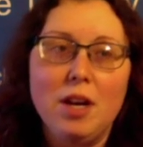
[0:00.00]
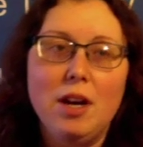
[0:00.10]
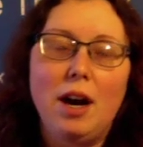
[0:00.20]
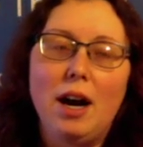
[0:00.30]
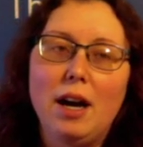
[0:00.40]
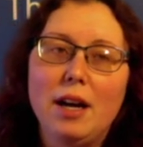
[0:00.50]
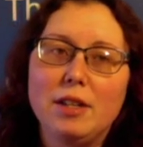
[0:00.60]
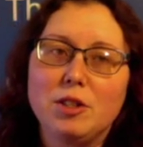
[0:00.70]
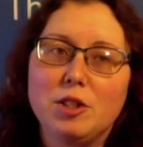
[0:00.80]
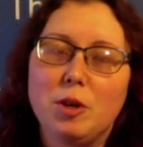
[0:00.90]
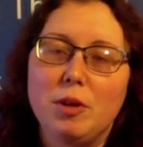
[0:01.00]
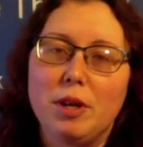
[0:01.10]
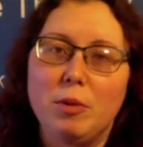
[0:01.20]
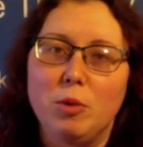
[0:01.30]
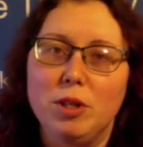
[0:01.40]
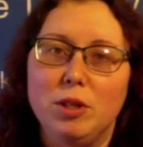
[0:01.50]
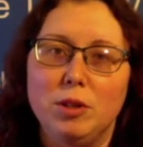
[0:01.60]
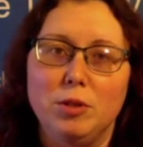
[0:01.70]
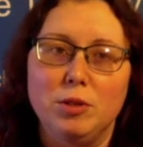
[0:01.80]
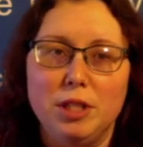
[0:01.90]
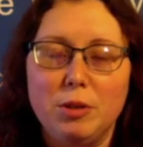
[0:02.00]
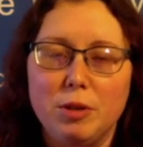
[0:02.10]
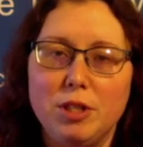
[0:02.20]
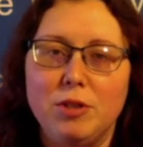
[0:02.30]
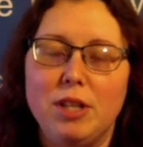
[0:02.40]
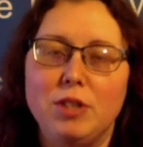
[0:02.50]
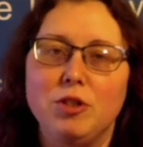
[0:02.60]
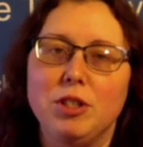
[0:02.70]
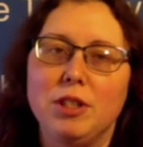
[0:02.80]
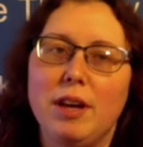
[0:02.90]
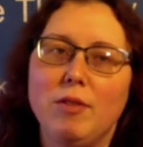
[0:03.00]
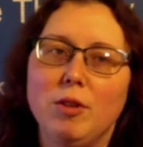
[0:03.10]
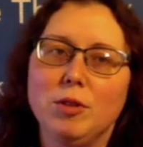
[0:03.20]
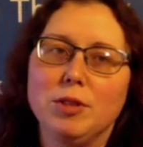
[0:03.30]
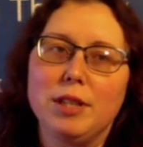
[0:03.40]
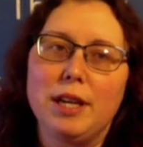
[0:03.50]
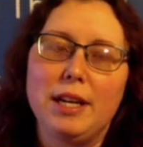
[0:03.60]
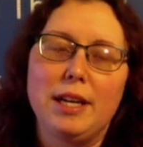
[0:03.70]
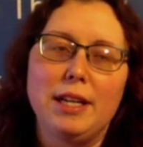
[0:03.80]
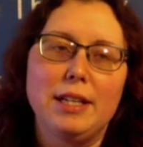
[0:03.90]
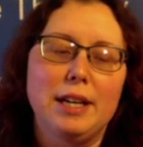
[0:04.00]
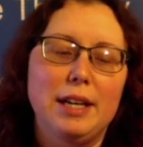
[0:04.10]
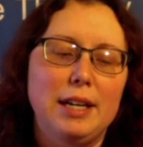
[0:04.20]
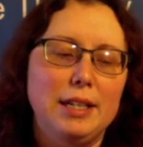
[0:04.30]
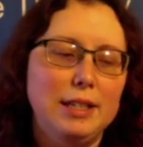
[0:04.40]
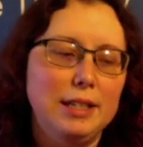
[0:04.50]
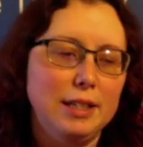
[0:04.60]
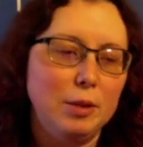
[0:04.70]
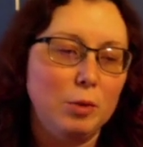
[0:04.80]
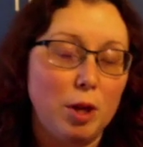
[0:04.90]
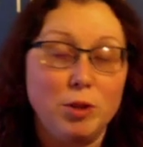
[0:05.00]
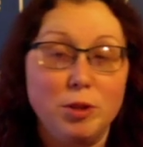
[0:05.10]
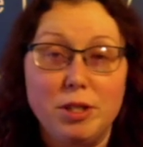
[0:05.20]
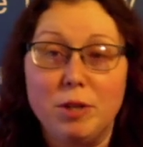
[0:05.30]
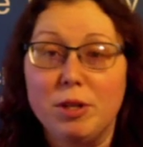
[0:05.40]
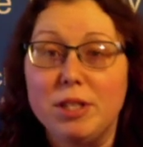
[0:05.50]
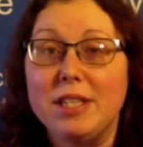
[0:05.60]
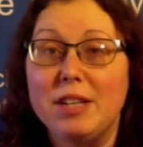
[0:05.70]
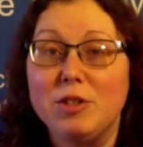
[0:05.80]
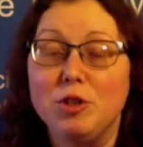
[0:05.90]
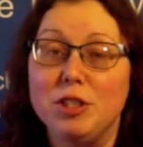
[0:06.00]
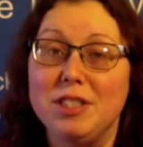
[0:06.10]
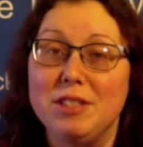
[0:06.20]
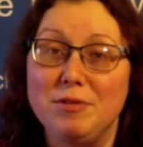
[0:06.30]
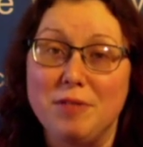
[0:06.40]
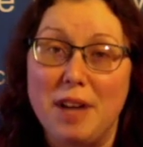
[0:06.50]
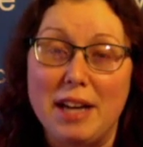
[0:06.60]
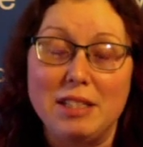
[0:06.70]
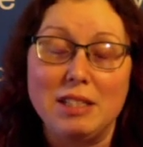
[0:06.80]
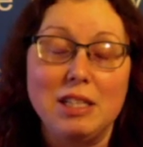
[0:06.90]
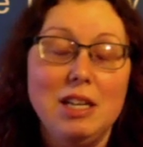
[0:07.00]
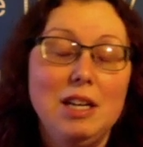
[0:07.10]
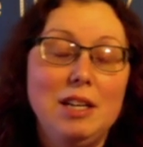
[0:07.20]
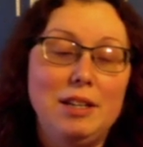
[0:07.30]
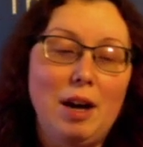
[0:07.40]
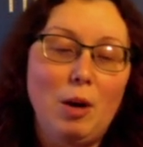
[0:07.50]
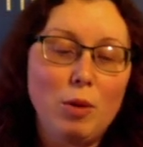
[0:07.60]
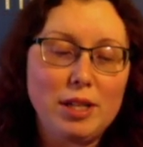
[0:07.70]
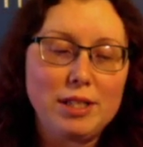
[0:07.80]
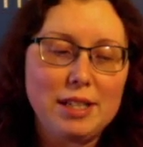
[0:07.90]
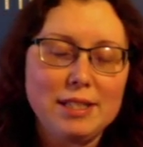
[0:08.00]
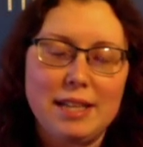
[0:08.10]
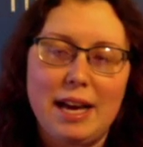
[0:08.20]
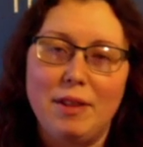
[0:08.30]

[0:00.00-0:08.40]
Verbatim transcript: Uh, and so it will decrease your estrogen levels and uh, it will also decrease estrogen's effects. Now, when it does that, the